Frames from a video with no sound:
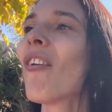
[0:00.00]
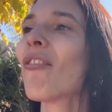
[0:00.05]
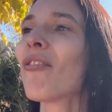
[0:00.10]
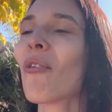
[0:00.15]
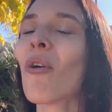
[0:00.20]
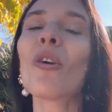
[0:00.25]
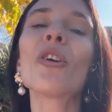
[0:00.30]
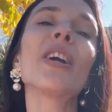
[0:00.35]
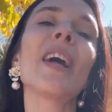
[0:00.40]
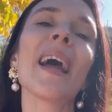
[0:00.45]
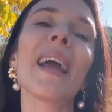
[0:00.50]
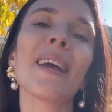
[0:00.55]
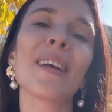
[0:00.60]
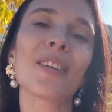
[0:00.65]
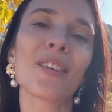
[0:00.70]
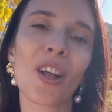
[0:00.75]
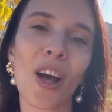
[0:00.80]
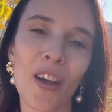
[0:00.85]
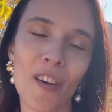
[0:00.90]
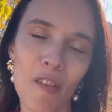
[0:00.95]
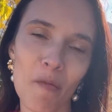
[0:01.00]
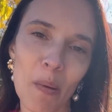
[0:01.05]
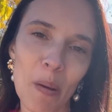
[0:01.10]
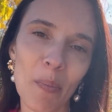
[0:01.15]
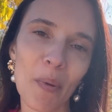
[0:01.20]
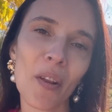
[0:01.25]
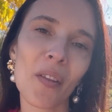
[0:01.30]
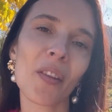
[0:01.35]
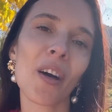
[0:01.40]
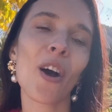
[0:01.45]
for a lot of
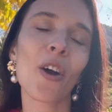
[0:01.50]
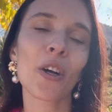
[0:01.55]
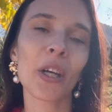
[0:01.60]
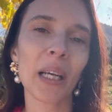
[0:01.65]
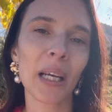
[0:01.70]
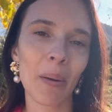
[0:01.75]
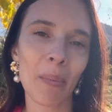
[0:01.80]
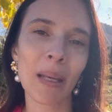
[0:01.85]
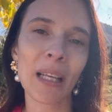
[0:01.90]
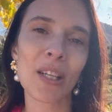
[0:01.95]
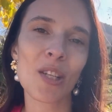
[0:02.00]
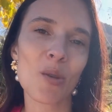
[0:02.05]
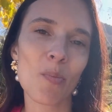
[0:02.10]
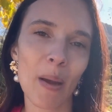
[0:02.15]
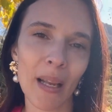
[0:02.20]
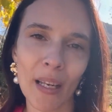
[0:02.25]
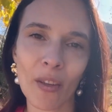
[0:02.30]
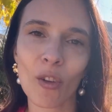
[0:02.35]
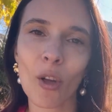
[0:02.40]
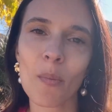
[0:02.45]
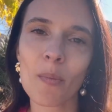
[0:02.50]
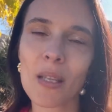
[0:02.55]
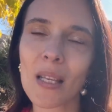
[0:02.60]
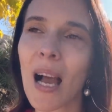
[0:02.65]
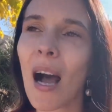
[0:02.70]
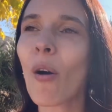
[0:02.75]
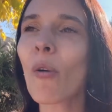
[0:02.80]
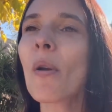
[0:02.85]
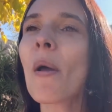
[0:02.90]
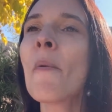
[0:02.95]
people that are coming to Benidorm
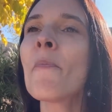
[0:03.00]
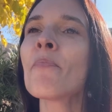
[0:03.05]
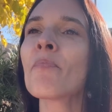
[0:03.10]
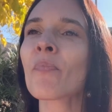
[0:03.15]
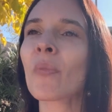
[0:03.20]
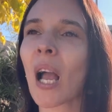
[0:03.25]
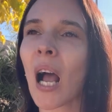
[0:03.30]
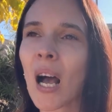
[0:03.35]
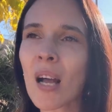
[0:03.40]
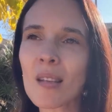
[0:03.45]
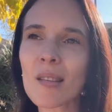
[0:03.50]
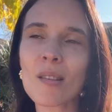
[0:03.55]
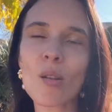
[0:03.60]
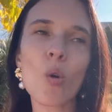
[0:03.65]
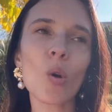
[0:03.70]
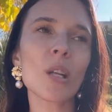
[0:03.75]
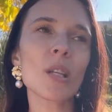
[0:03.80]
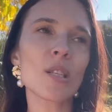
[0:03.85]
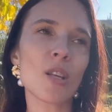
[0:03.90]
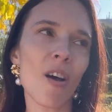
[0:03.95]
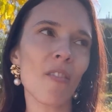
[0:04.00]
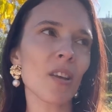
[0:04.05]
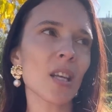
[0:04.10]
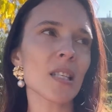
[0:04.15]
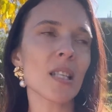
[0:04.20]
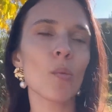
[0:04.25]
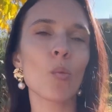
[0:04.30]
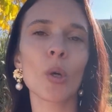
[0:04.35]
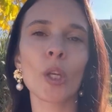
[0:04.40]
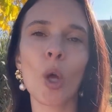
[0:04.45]
town. Us locals,
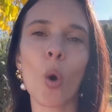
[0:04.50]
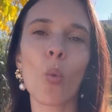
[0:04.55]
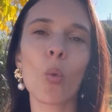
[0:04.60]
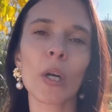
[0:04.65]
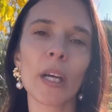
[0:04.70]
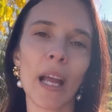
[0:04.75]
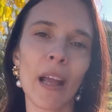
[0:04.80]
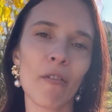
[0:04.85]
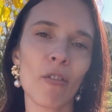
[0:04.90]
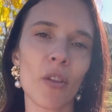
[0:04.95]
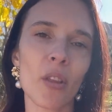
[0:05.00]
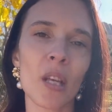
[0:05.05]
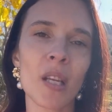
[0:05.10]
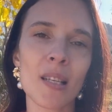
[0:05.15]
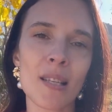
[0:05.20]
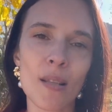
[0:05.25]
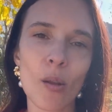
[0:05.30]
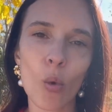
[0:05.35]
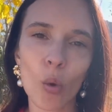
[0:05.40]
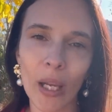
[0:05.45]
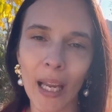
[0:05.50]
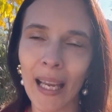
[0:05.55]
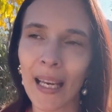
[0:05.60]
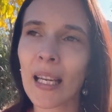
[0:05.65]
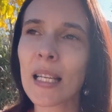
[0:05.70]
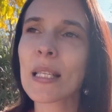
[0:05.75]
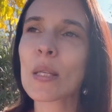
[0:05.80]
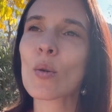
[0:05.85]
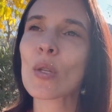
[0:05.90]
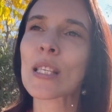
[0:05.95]
obviously, we know where everything's
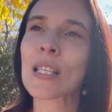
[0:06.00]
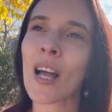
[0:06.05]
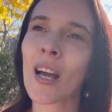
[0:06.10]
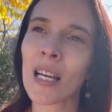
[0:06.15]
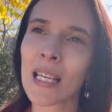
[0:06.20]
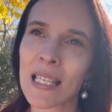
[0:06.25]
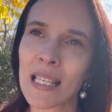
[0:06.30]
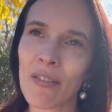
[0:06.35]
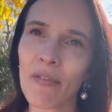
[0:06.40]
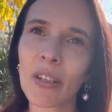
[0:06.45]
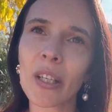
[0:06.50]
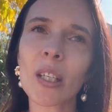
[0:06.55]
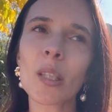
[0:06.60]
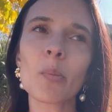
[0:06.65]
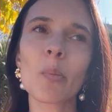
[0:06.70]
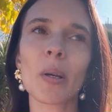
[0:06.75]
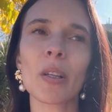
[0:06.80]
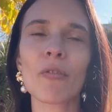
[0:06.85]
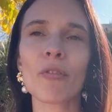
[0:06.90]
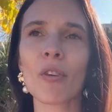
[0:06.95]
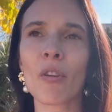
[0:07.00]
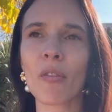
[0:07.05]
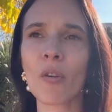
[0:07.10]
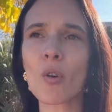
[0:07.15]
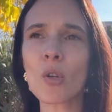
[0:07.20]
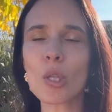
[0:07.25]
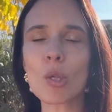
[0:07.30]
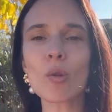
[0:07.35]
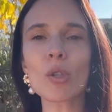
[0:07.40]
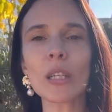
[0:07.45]
located, so it's not as difficult. But for
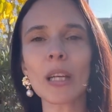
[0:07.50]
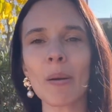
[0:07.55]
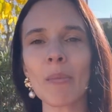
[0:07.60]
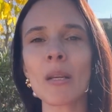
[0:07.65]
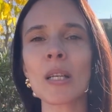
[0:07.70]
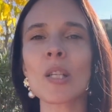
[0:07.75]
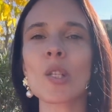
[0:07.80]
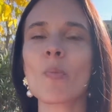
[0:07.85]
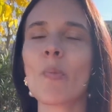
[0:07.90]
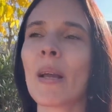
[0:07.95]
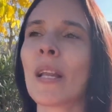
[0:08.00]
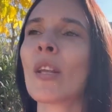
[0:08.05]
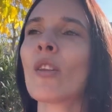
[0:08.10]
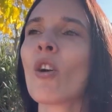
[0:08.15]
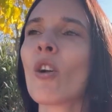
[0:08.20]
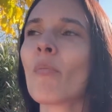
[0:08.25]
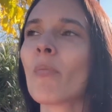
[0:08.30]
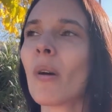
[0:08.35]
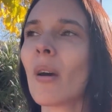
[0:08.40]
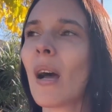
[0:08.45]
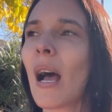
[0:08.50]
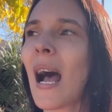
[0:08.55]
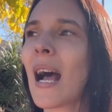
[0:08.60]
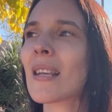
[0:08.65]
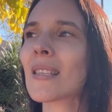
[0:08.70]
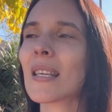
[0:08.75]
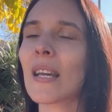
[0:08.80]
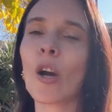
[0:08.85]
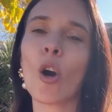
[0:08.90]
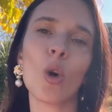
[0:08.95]
those who are coming to Benidorm
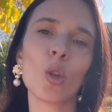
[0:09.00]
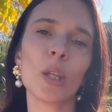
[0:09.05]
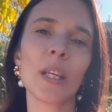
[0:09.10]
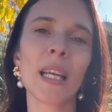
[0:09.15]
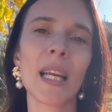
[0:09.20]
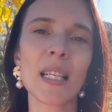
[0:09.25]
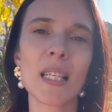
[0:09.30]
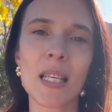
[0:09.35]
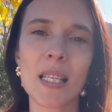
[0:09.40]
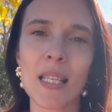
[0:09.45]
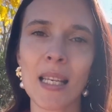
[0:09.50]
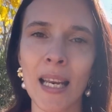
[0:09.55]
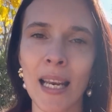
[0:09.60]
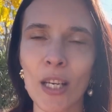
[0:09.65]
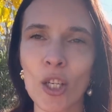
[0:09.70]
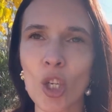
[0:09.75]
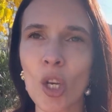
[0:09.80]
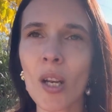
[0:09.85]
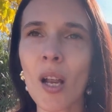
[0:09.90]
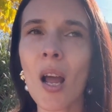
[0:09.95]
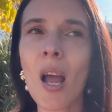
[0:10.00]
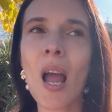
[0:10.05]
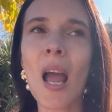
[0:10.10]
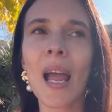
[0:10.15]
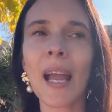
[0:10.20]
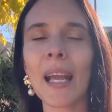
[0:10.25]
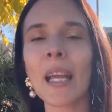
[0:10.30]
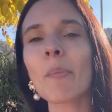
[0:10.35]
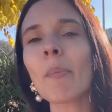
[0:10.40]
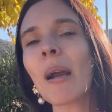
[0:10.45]
as a holiday destination,
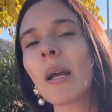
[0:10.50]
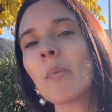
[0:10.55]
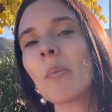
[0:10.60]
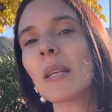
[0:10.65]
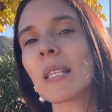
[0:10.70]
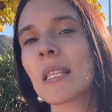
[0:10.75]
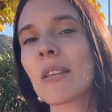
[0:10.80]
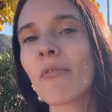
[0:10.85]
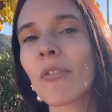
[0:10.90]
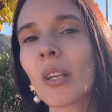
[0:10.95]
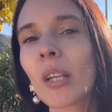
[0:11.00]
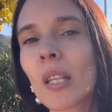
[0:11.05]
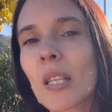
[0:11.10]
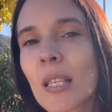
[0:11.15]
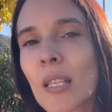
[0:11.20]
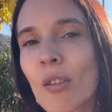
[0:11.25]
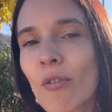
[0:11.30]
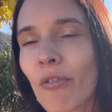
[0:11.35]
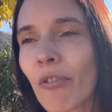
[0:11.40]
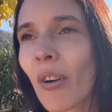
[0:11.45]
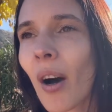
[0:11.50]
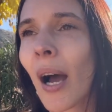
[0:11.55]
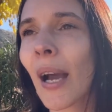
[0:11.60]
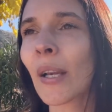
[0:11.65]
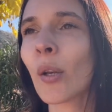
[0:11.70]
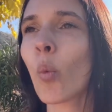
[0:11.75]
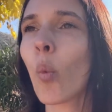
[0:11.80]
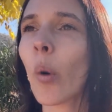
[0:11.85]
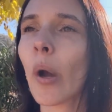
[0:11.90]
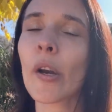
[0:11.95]
it might be difficult to
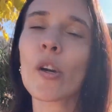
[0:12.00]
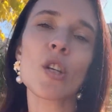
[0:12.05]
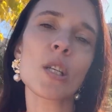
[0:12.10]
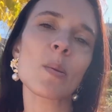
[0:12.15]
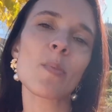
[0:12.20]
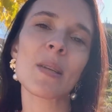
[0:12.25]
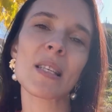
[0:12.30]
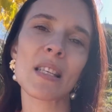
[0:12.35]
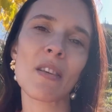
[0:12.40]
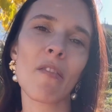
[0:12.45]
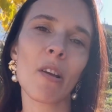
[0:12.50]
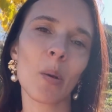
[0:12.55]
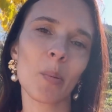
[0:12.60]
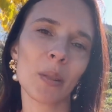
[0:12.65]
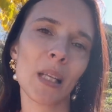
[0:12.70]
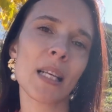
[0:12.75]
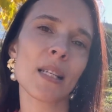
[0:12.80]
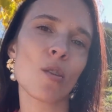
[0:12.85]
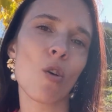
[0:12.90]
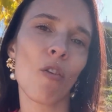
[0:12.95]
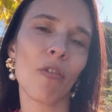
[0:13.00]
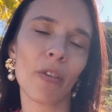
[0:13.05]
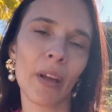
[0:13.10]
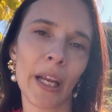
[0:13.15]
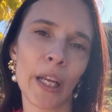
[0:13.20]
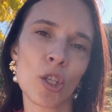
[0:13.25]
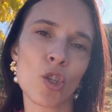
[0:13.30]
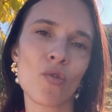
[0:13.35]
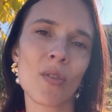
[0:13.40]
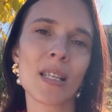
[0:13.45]
find where a specific place of
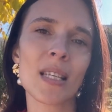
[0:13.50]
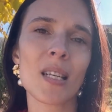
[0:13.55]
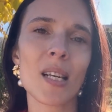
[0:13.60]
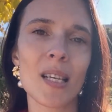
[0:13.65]
interest